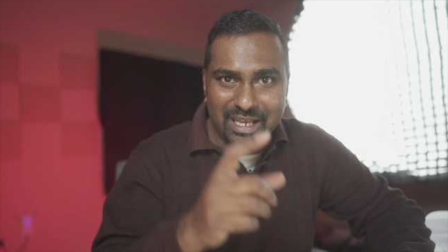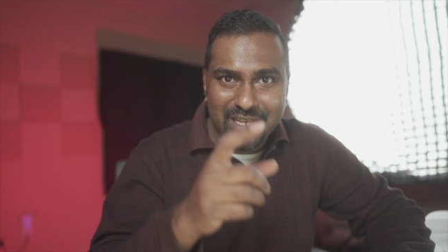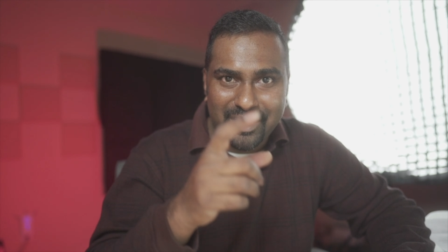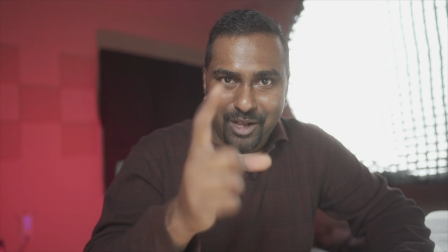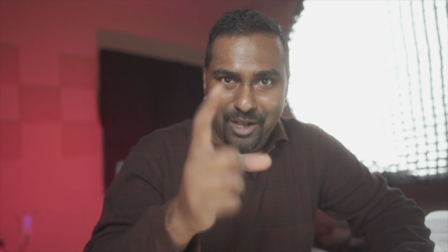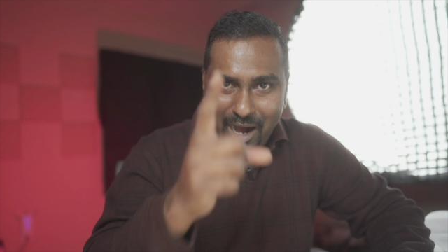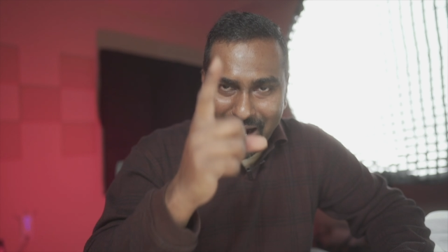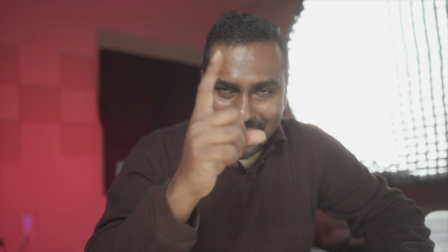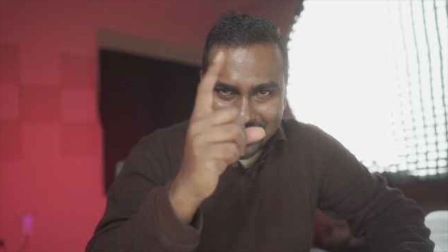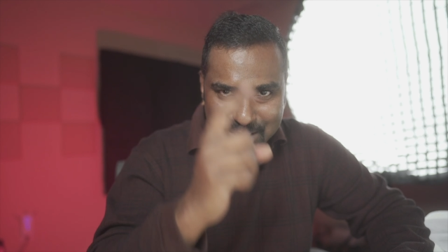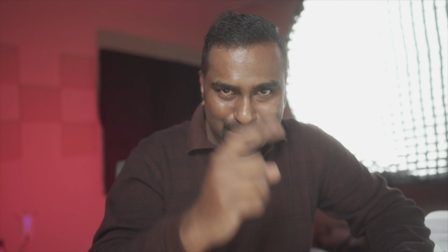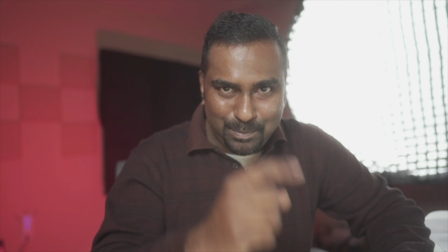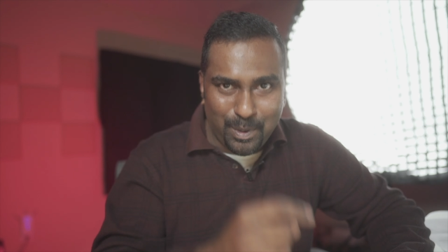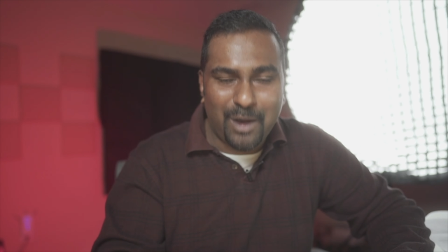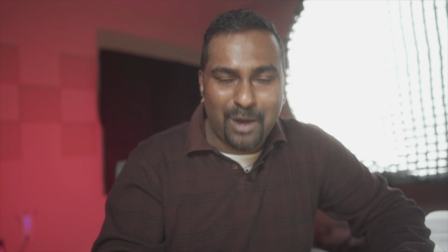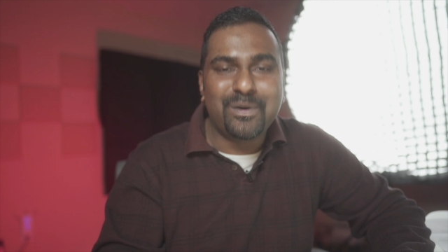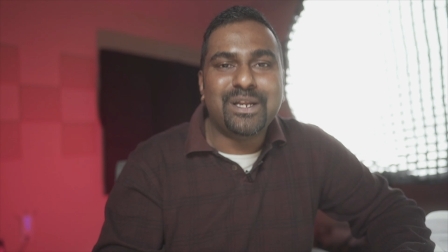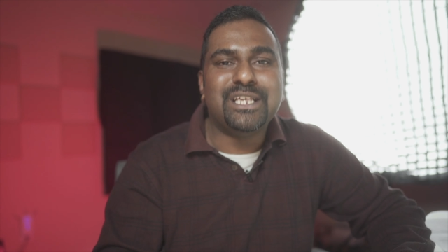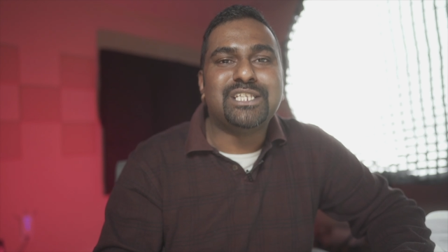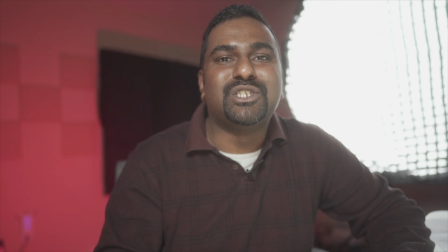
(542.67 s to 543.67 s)
God's
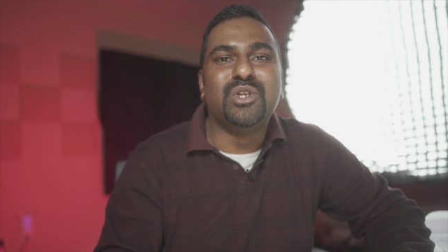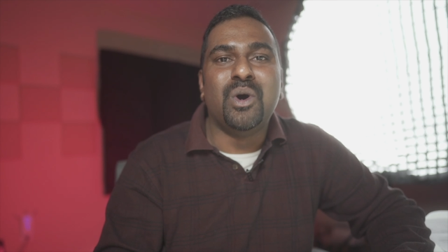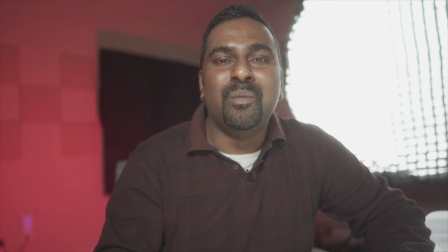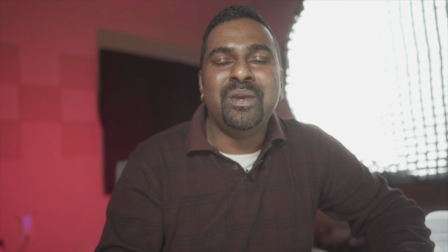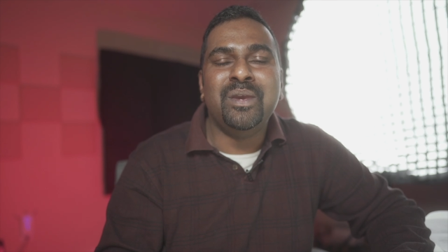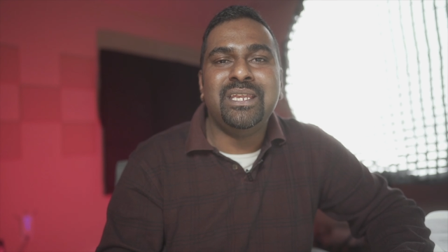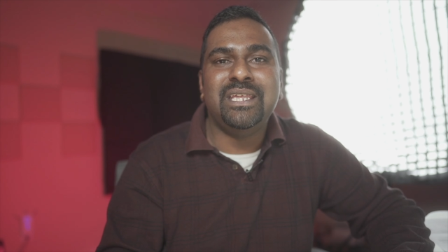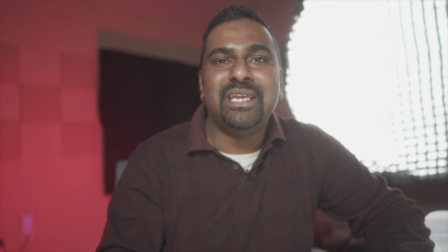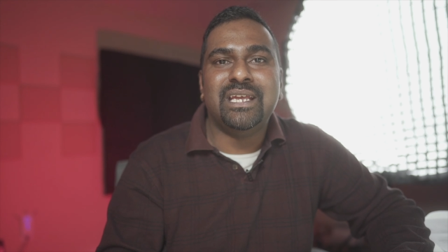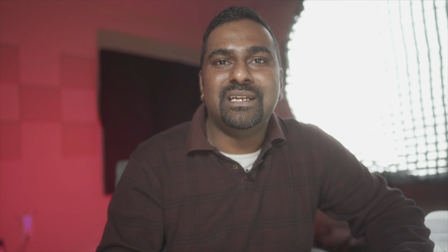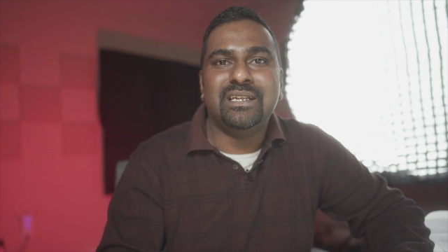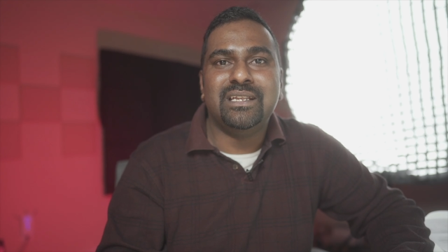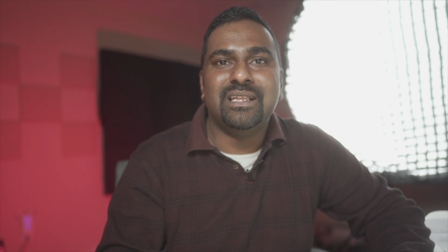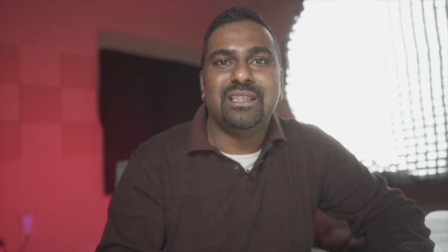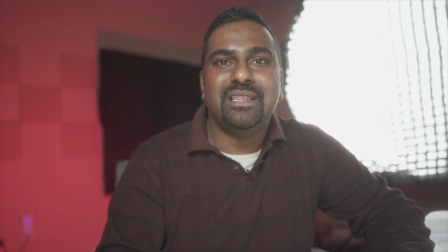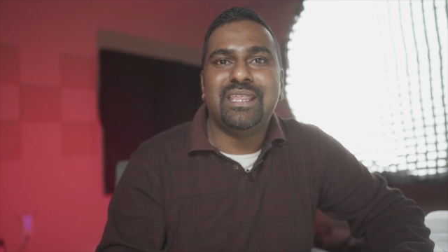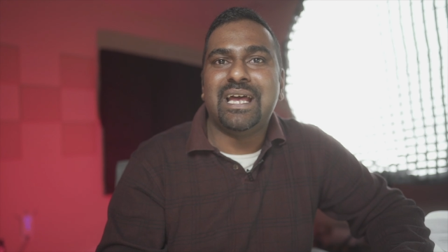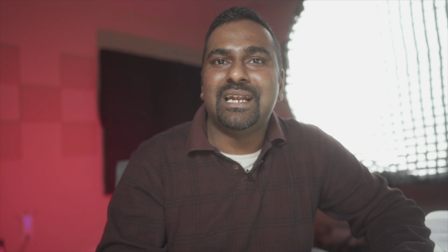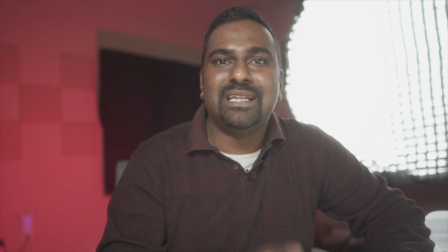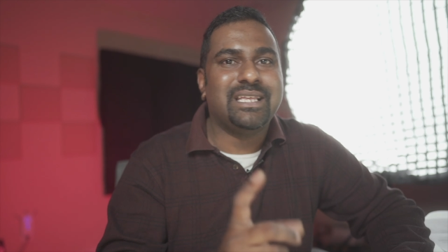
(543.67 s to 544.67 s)
power is
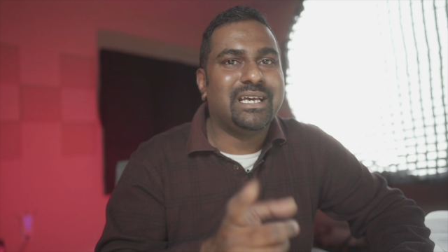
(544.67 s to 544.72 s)
dominion than